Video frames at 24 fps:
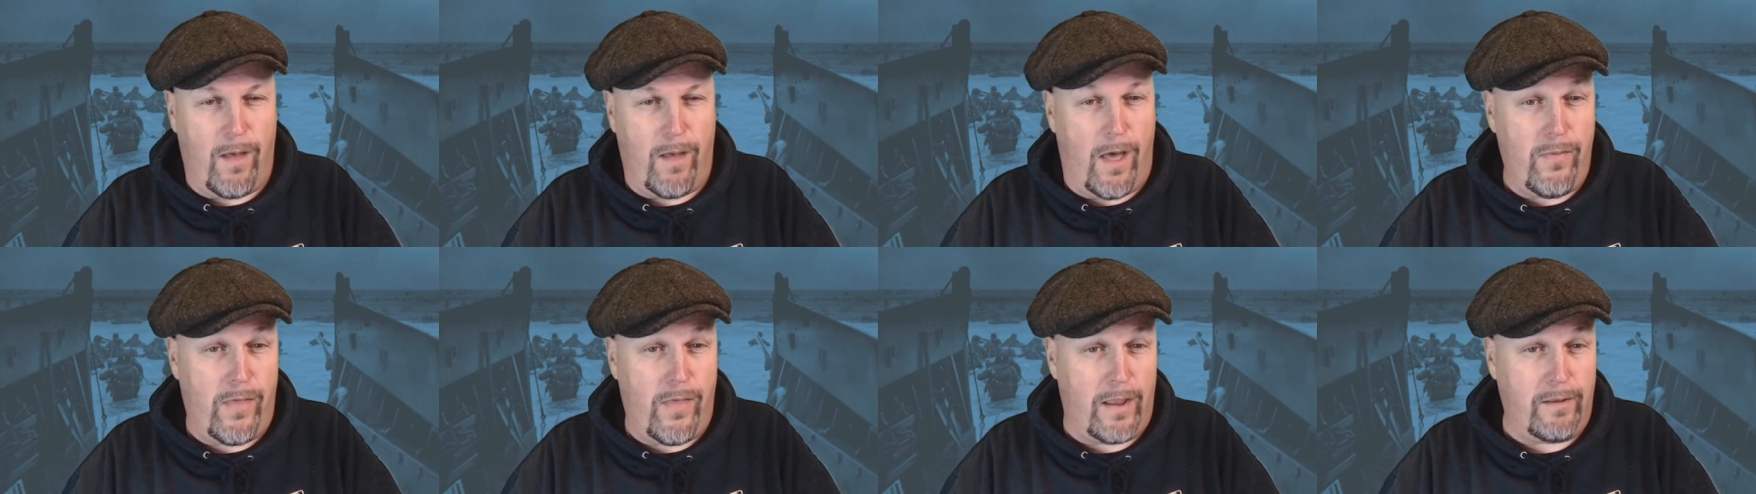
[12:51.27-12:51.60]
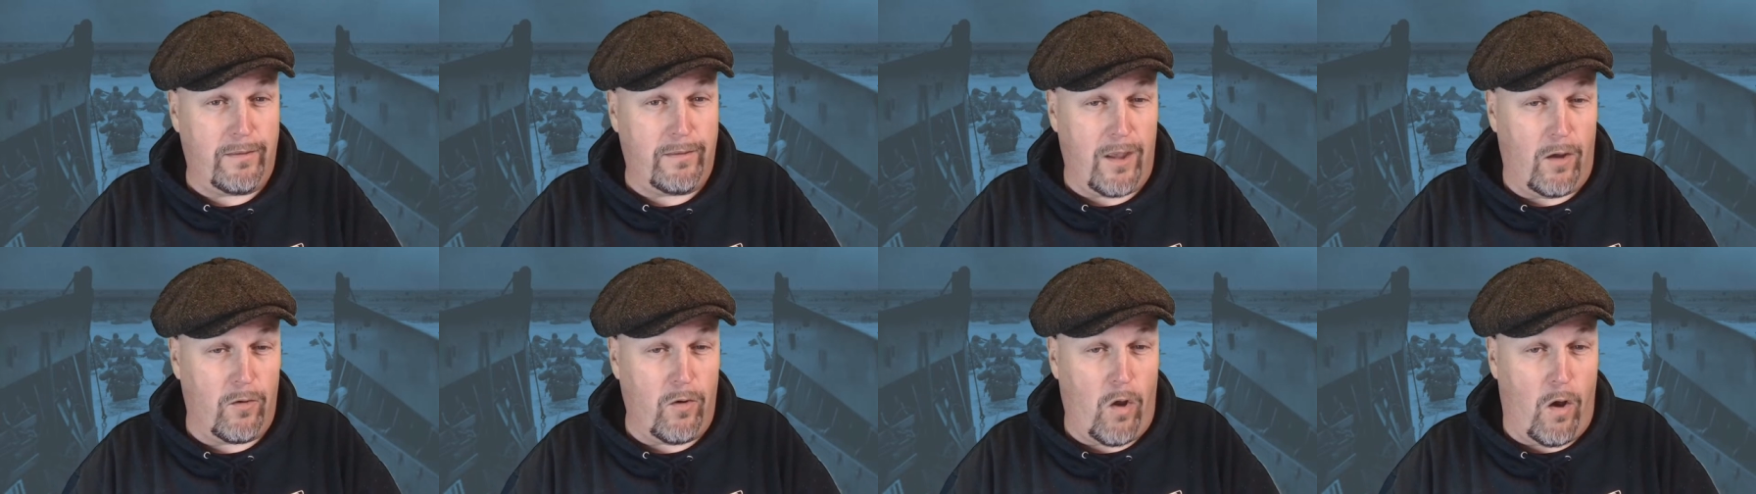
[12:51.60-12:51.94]
and they
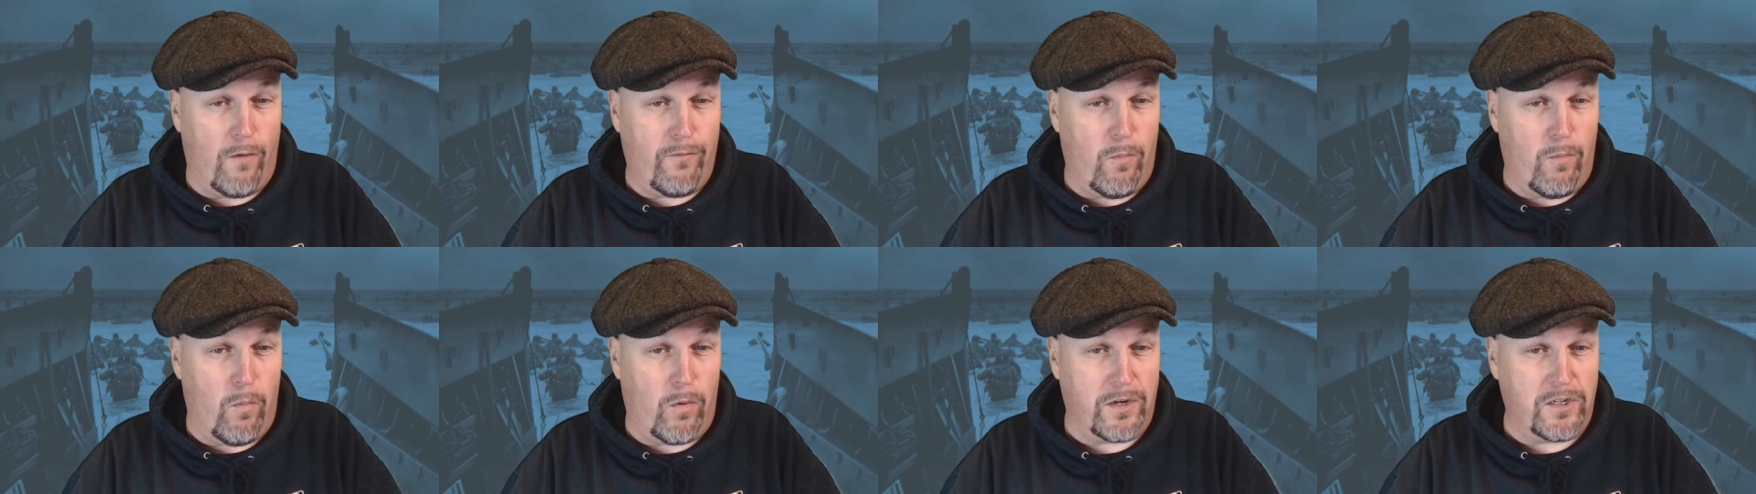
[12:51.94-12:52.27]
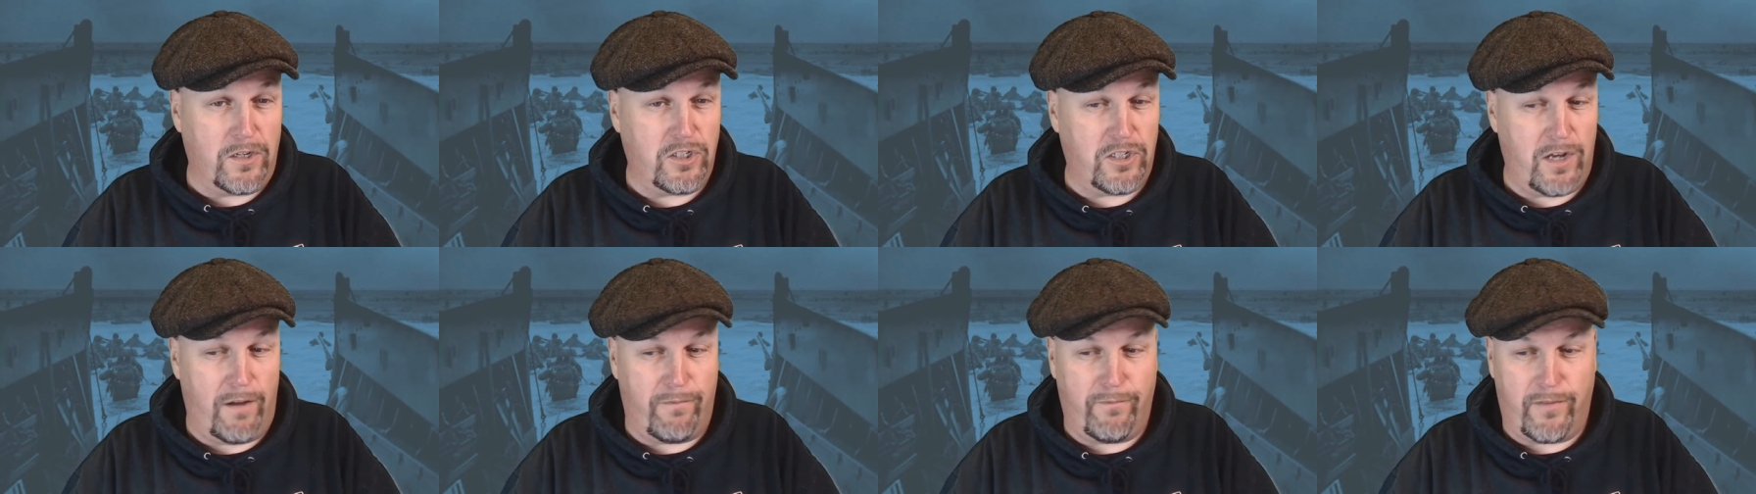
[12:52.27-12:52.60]
don't often want
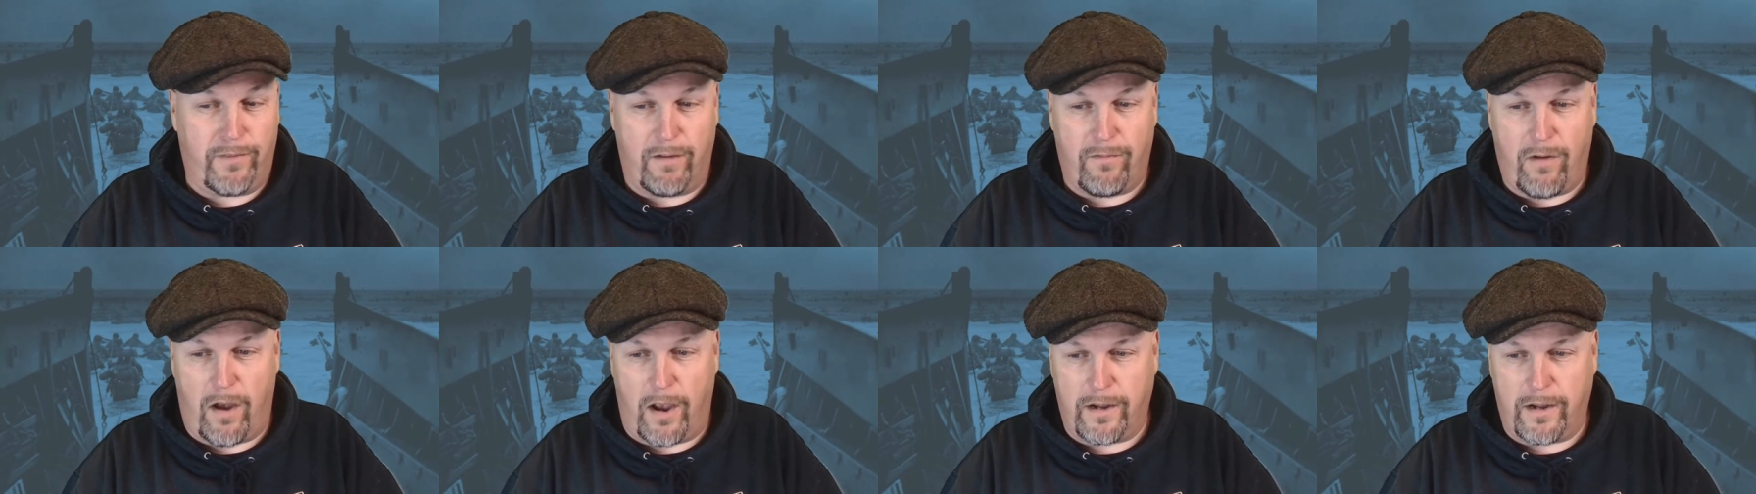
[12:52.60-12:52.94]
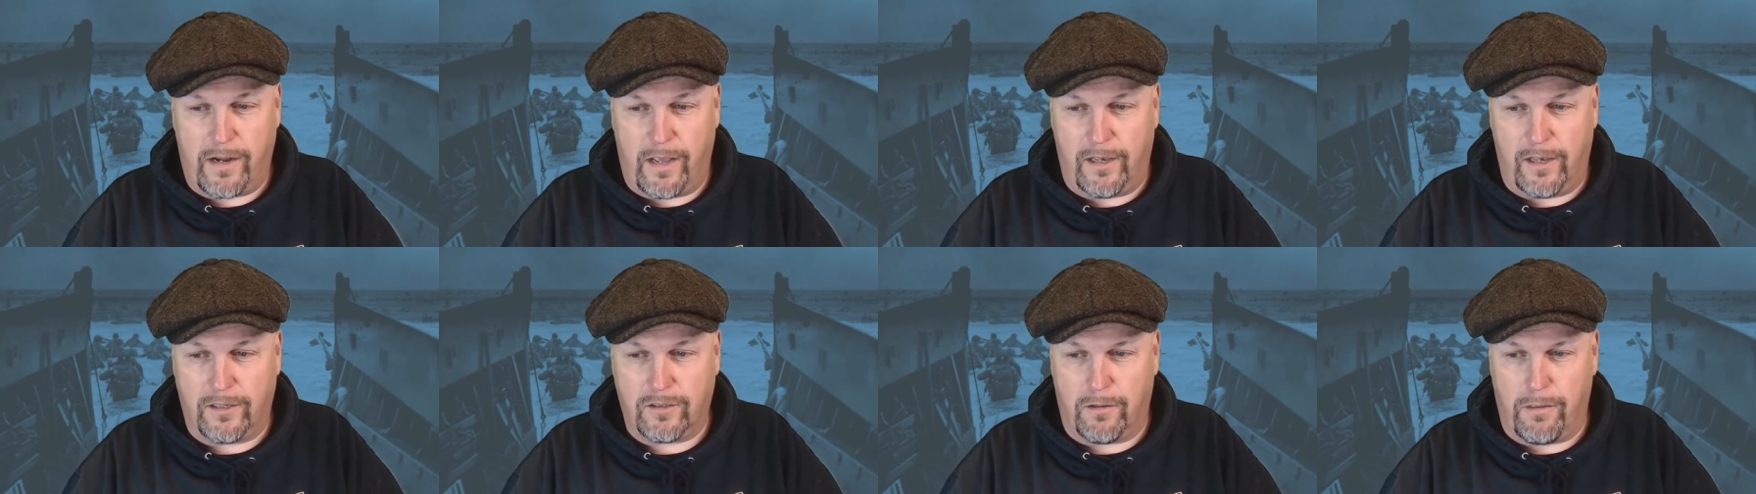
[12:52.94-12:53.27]
to shift their
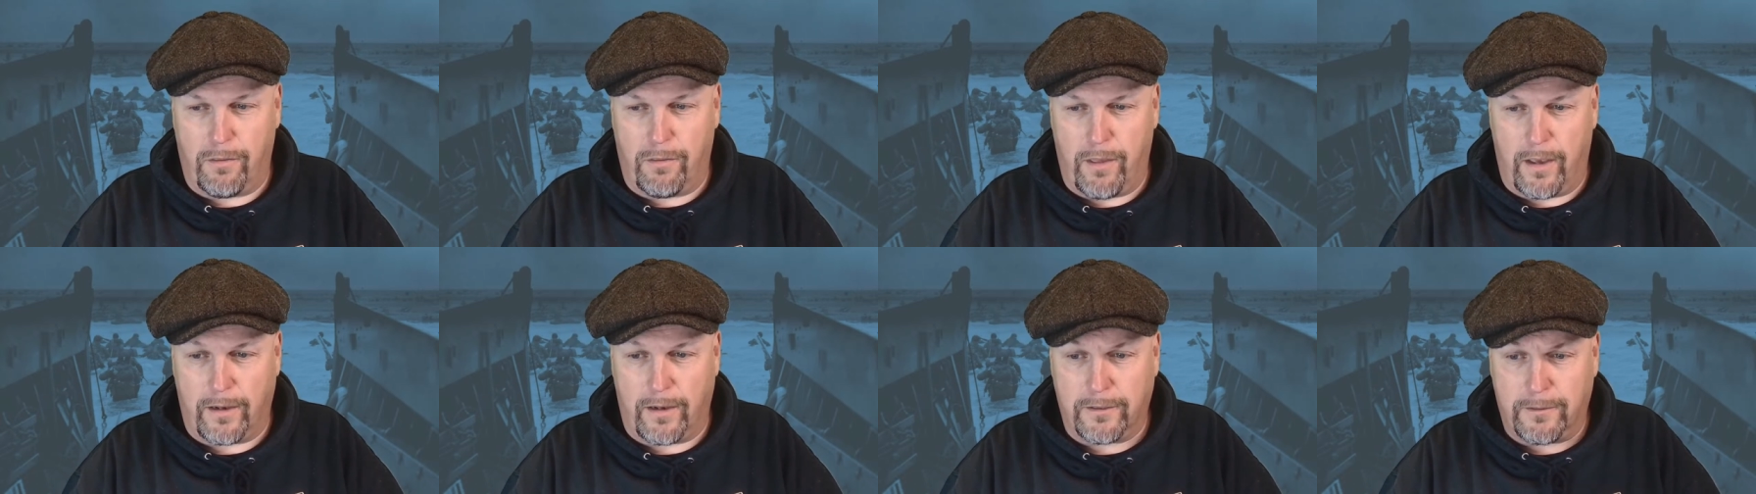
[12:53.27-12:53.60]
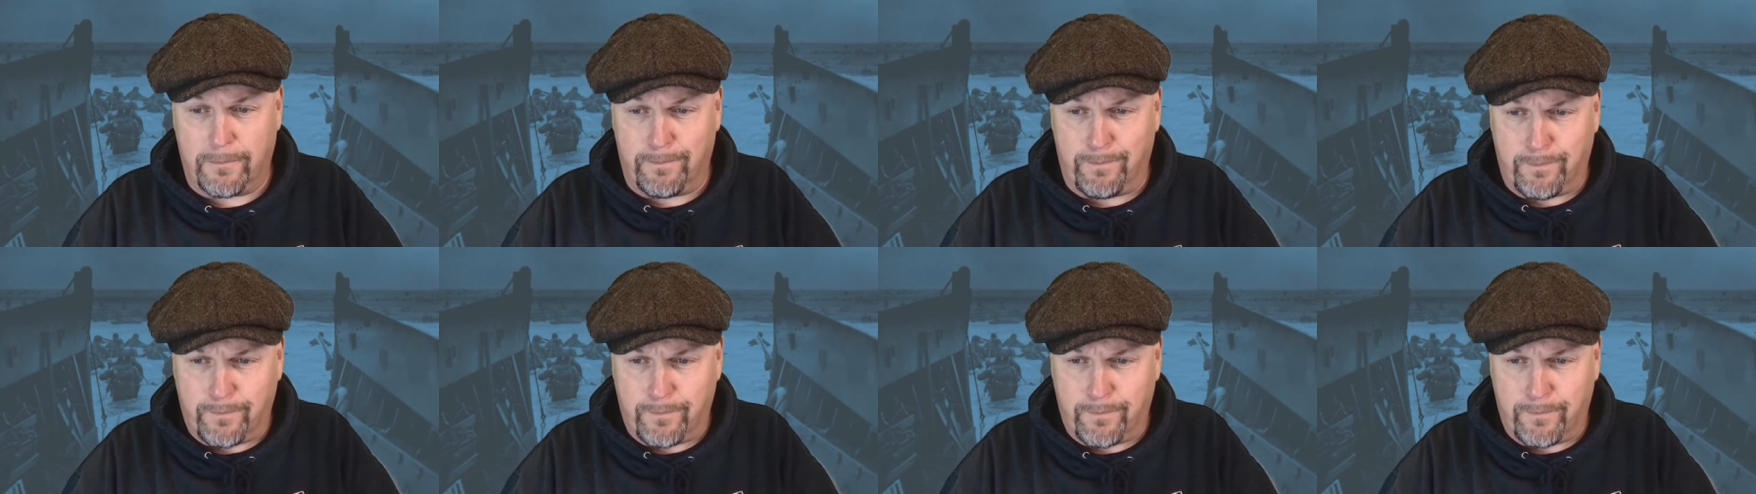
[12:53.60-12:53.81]
ideas on things.